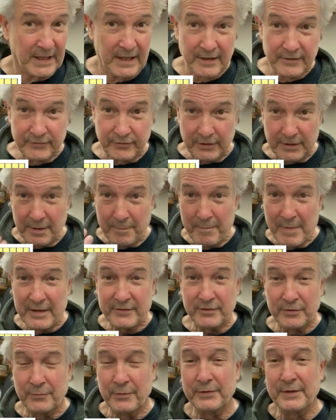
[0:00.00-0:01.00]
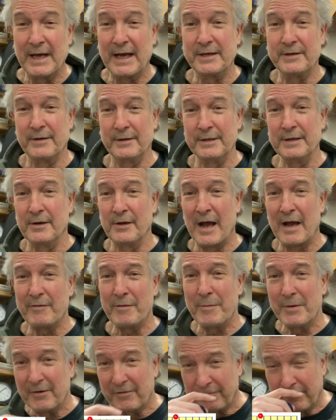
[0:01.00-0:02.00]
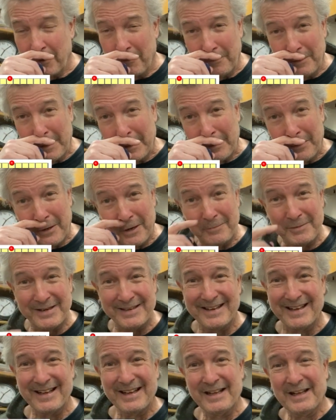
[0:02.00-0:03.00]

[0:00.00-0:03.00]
So you're messing with that. Have a bit of fun with it. You know what I mean?